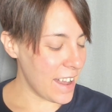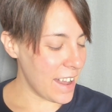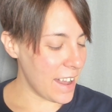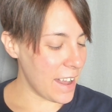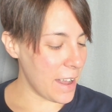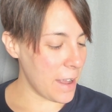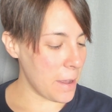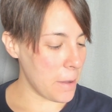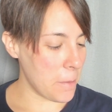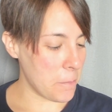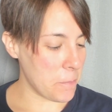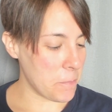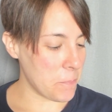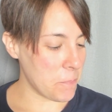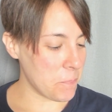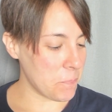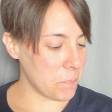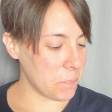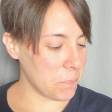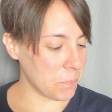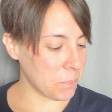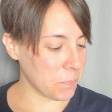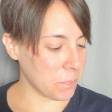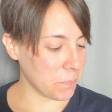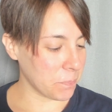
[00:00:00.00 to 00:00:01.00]
um,
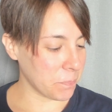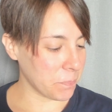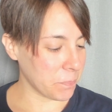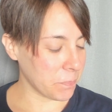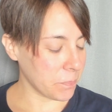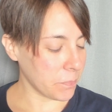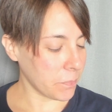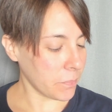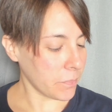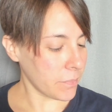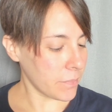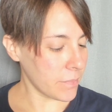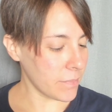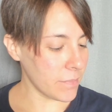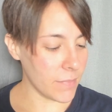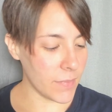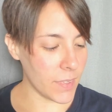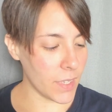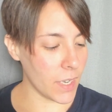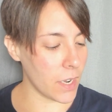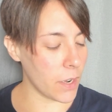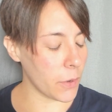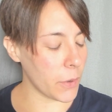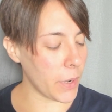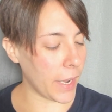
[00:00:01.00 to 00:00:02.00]

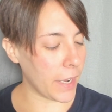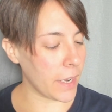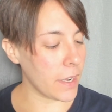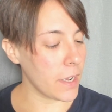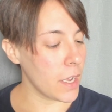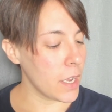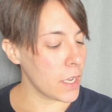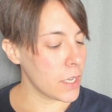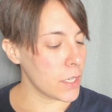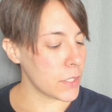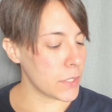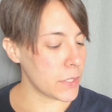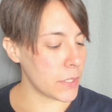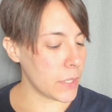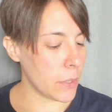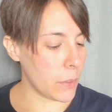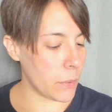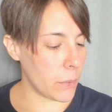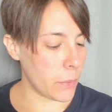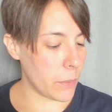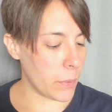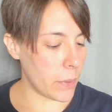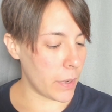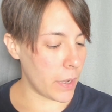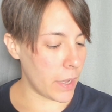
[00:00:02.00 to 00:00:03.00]
okay,
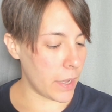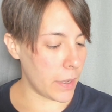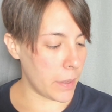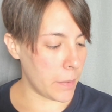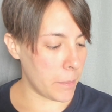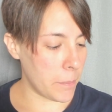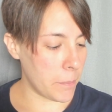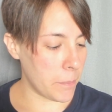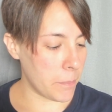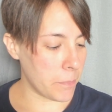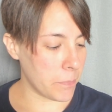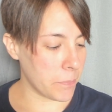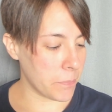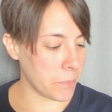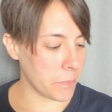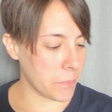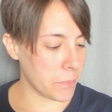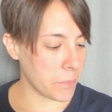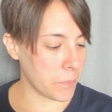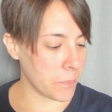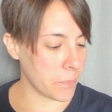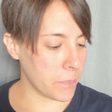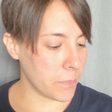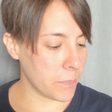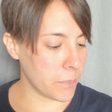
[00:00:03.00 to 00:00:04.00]
so, um,
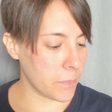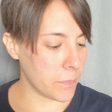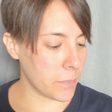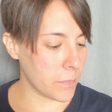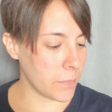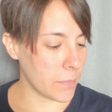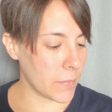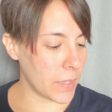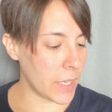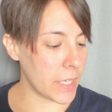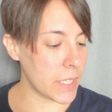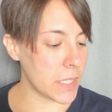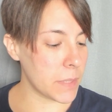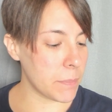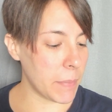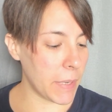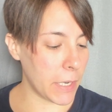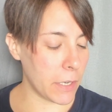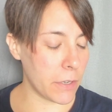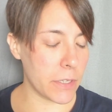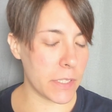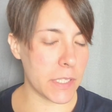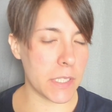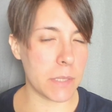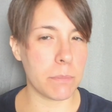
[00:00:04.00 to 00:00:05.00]
his
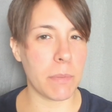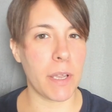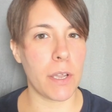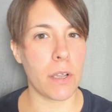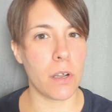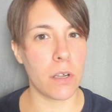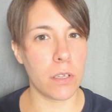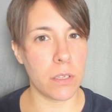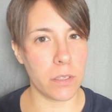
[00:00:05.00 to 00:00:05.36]
parents, by all